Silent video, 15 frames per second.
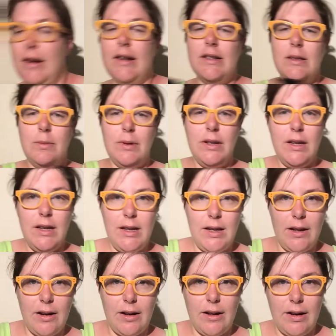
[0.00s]
next one
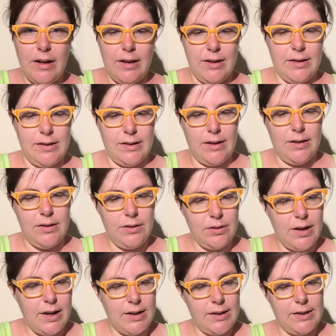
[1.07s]
here is a
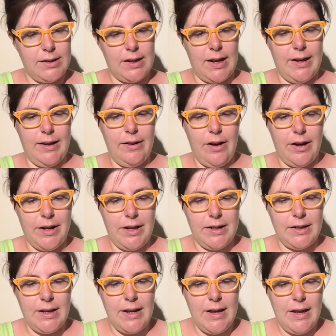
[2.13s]
dress. I got
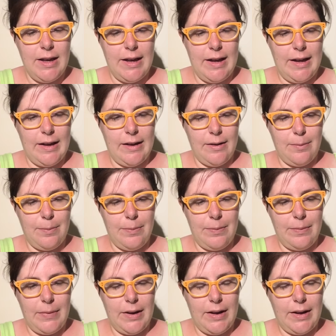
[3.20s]
it
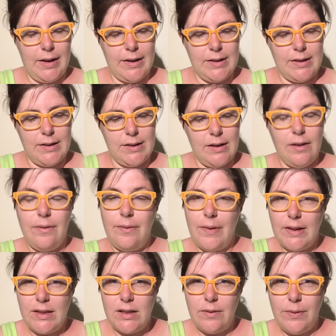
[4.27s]
at a
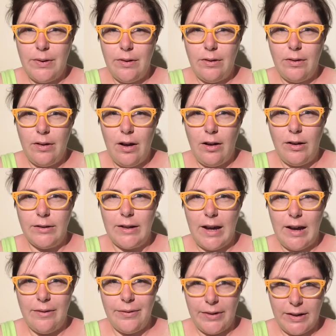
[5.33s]
festival called
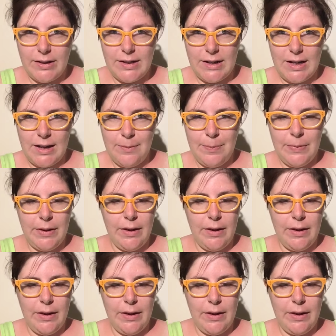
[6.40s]
Africa Day,